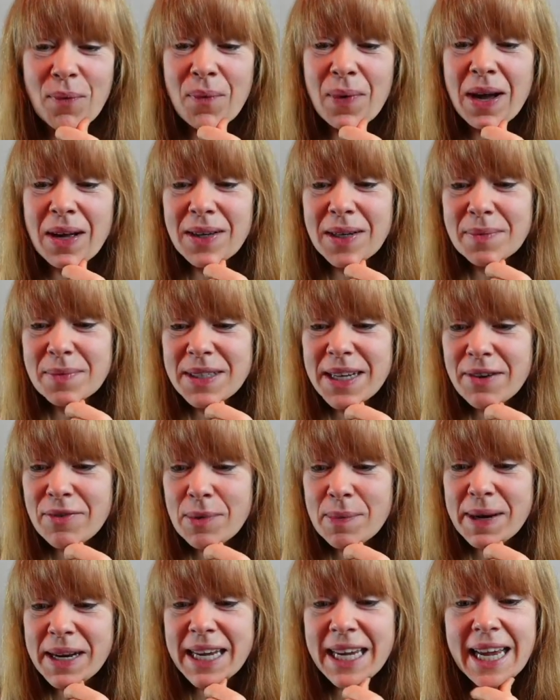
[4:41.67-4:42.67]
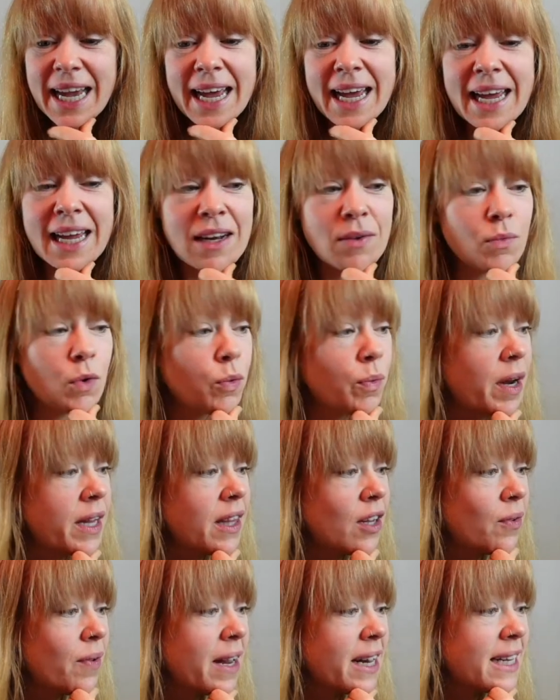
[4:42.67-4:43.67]
Welcome to everybody, and we'll
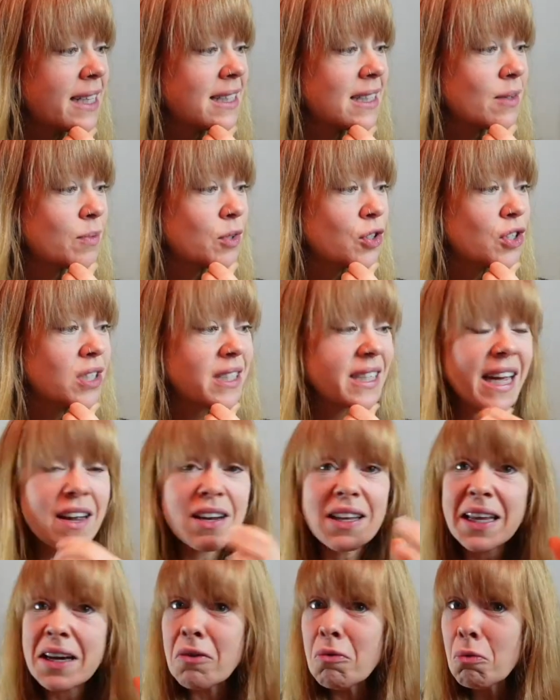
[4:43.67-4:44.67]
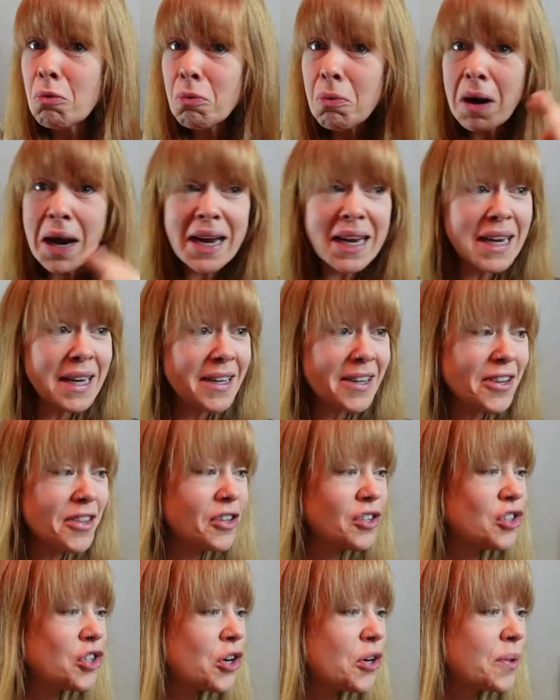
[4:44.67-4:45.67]
run the credits and we'll just get like right into
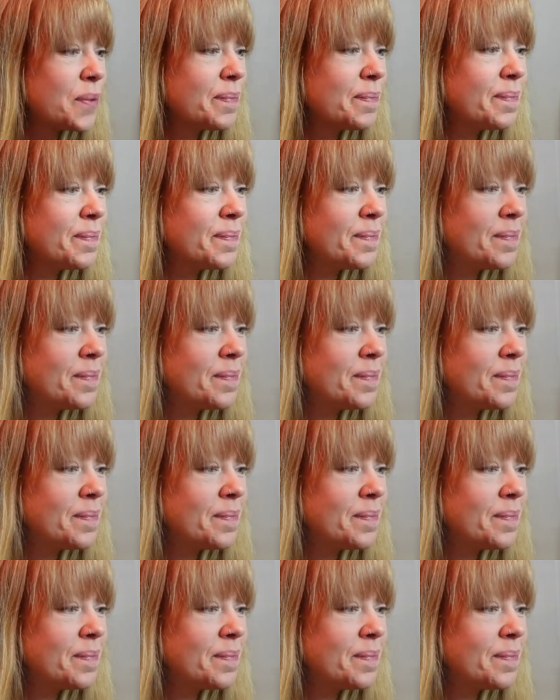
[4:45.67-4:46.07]
the show.